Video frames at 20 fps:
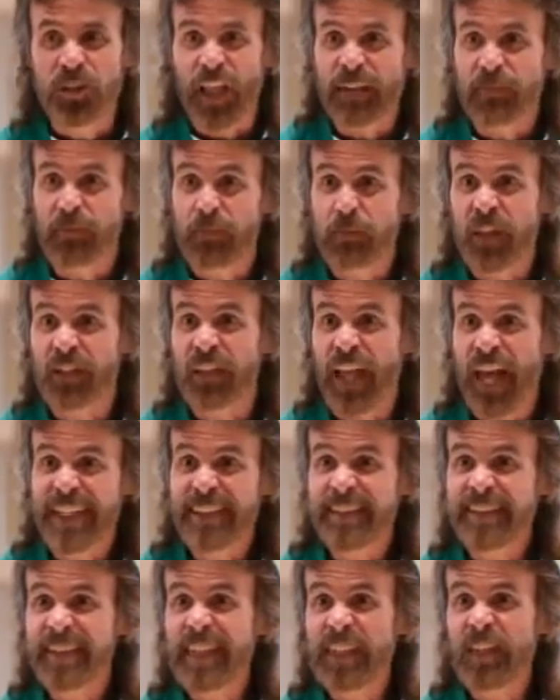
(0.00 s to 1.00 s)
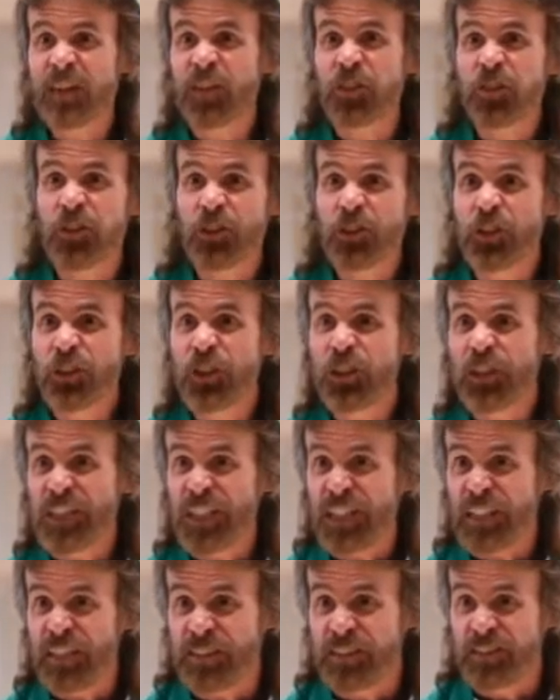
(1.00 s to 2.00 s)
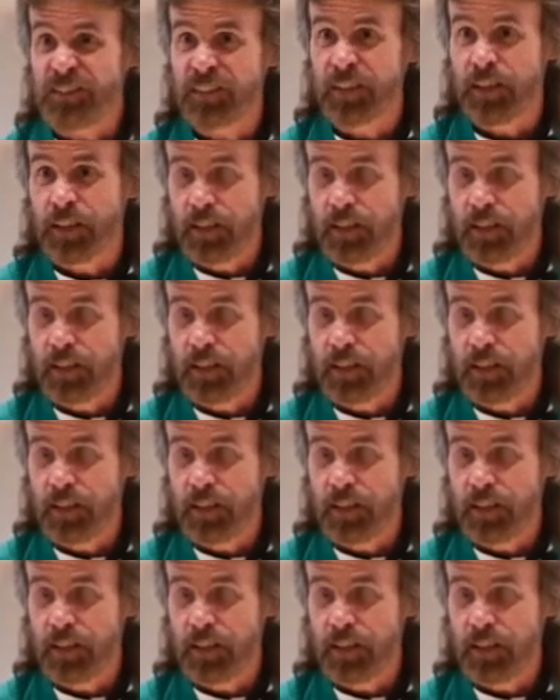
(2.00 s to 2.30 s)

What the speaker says: like from the 1930s.